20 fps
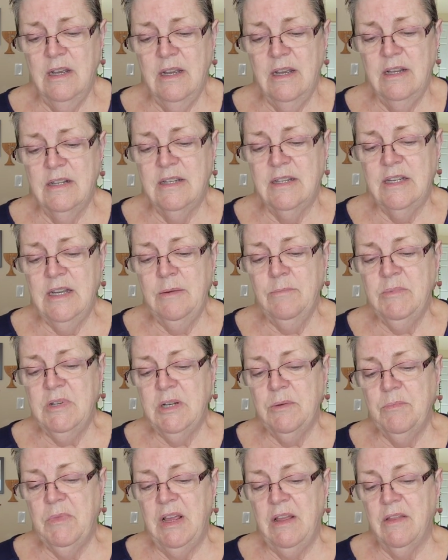It seemed
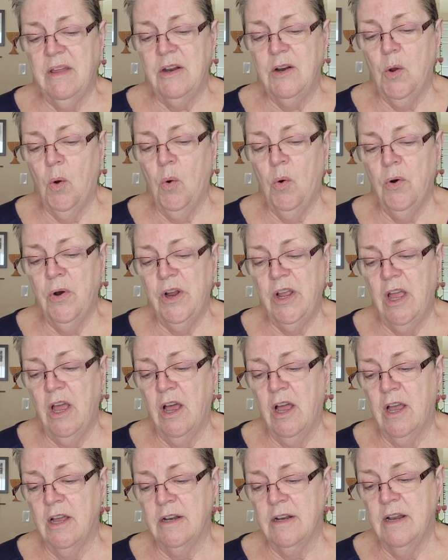to me that
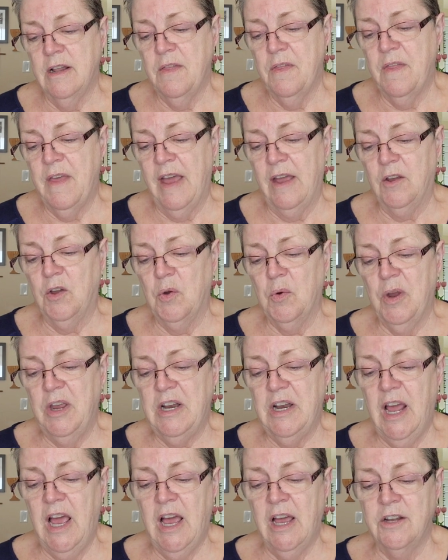Orion, that
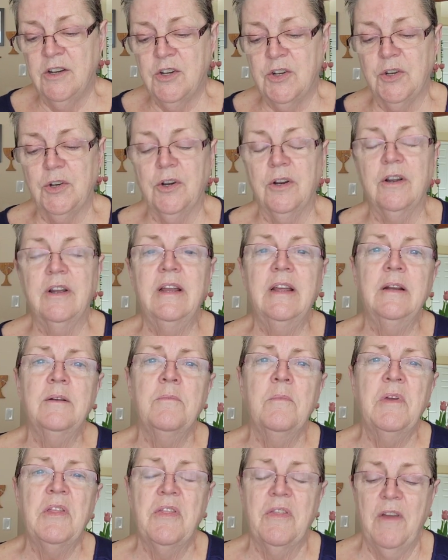great hunter
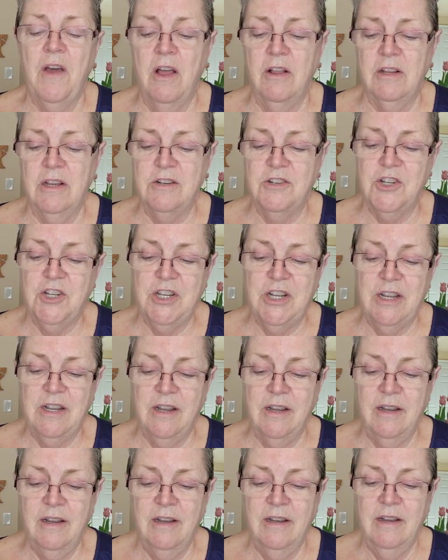in
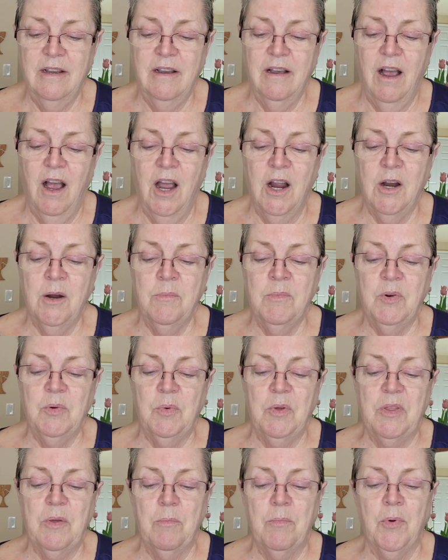mythology, armed
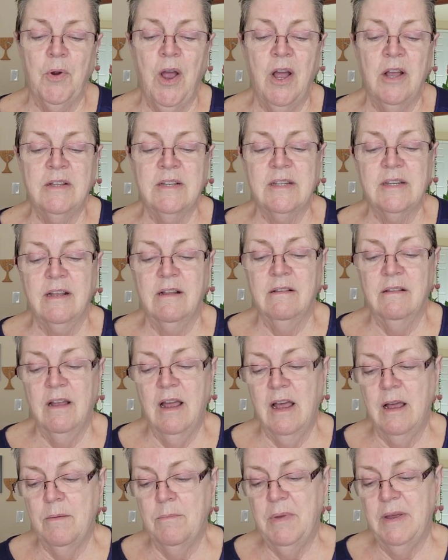with a bronze
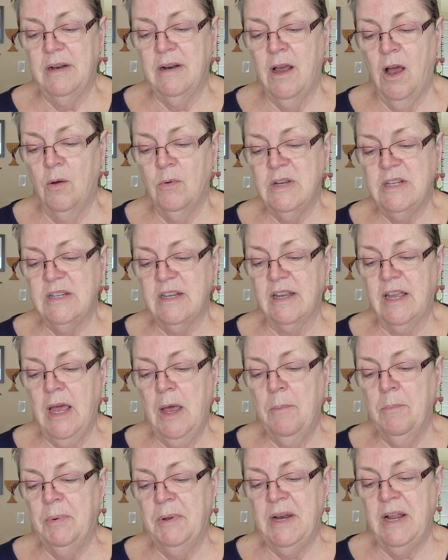club and always
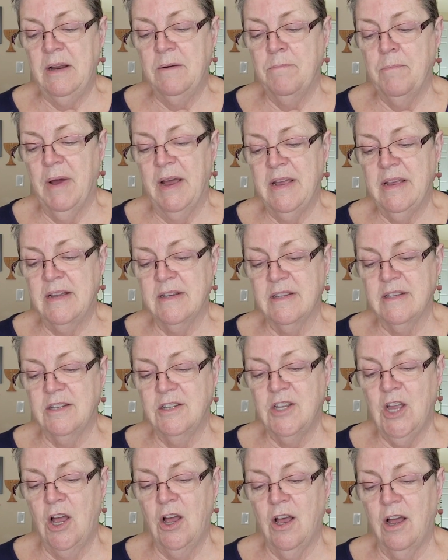accompanied by his
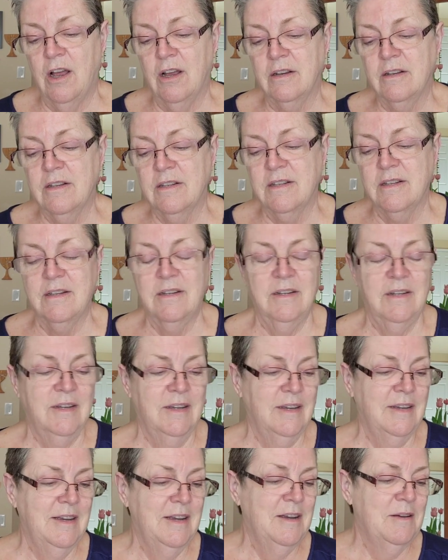dogs,
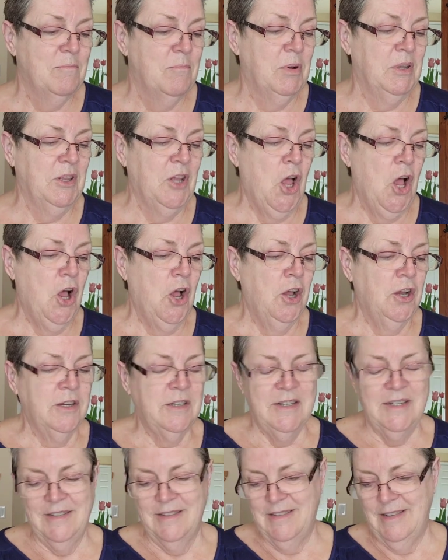
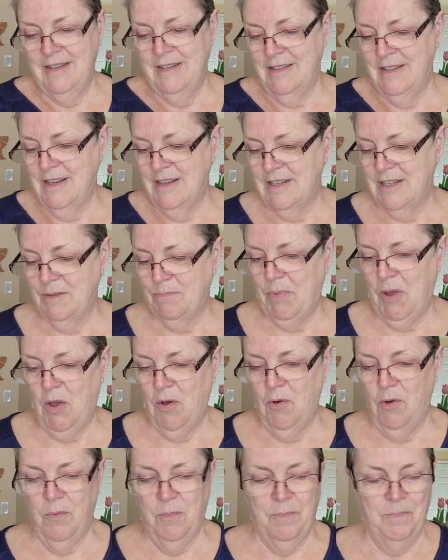belonged in this
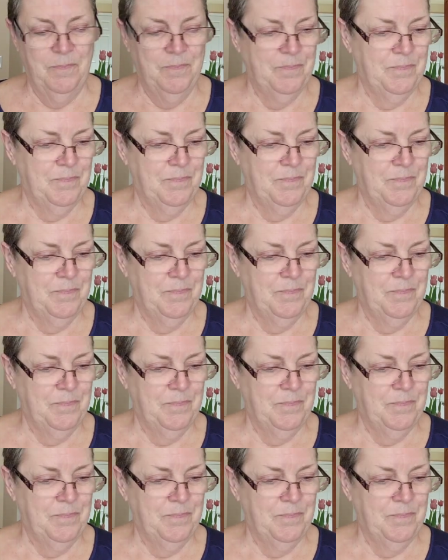poem.